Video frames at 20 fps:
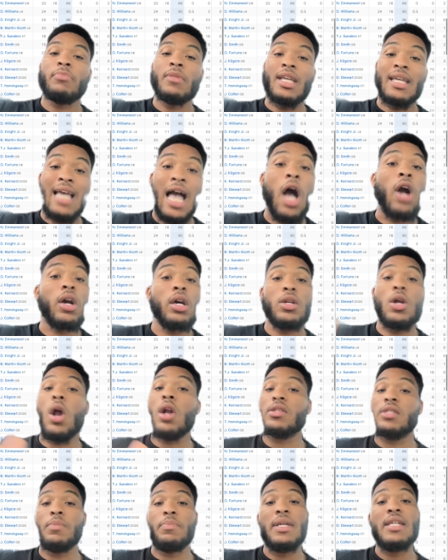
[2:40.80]
Kyle Kanard
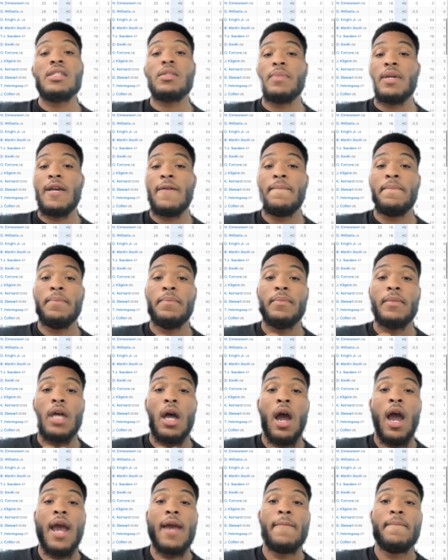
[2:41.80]
is a beast, man,
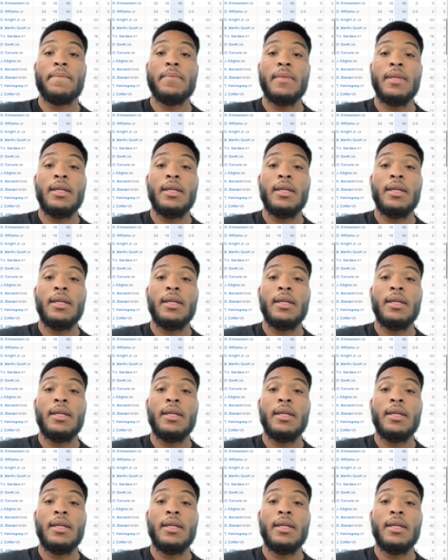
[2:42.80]
all right?